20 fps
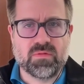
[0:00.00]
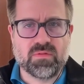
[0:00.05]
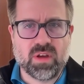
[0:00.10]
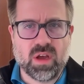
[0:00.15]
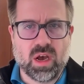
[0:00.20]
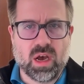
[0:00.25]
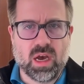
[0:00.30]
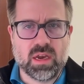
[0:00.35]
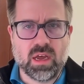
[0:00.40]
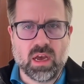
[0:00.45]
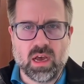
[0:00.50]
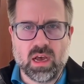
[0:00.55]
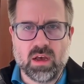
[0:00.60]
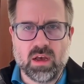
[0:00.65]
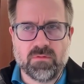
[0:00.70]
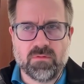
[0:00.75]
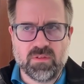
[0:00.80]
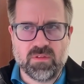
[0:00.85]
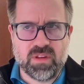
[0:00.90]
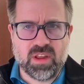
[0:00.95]
we've
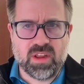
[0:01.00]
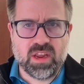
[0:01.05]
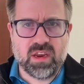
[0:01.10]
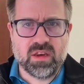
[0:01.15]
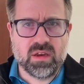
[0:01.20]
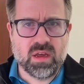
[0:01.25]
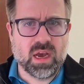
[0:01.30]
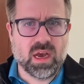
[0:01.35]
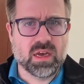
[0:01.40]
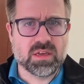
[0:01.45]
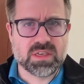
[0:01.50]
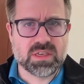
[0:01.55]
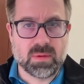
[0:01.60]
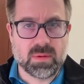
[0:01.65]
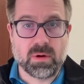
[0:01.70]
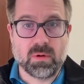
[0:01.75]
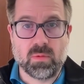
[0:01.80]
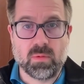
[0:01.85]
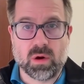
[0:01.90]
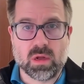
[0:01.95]
got 15
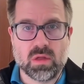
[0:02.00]
separate